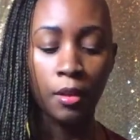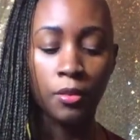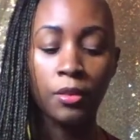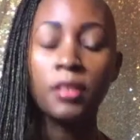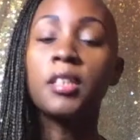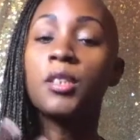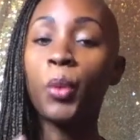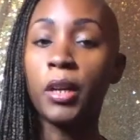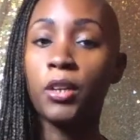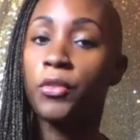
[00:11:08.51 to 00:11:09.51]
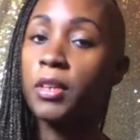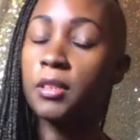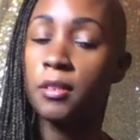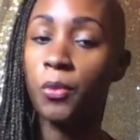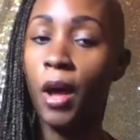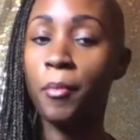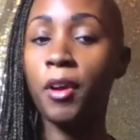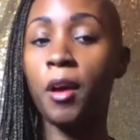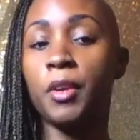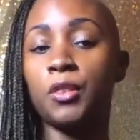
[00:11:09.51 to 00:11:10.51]
This is one of the reasons why I'm
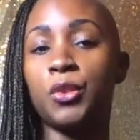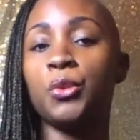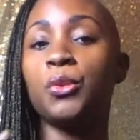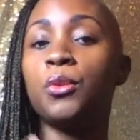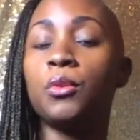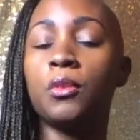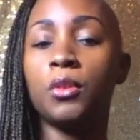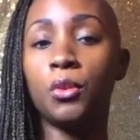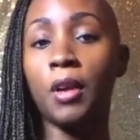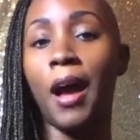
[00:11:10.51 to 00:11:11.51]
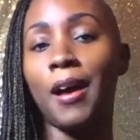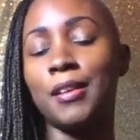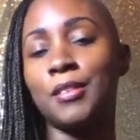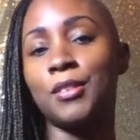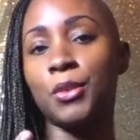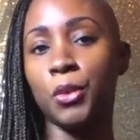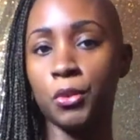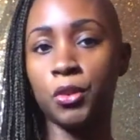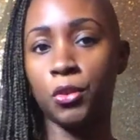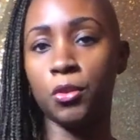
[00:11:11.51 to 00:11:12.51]
coming to you guys,
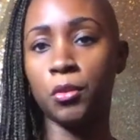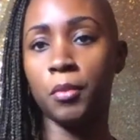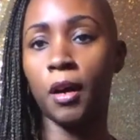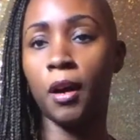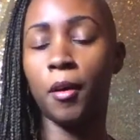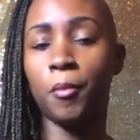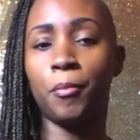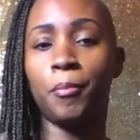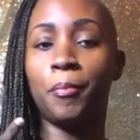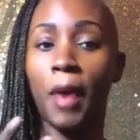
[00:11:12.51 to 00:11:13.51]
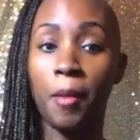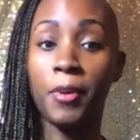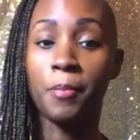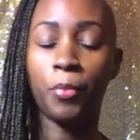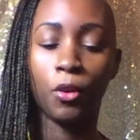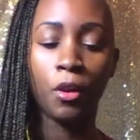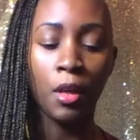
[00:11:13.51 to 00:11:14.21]
YouTube, my people.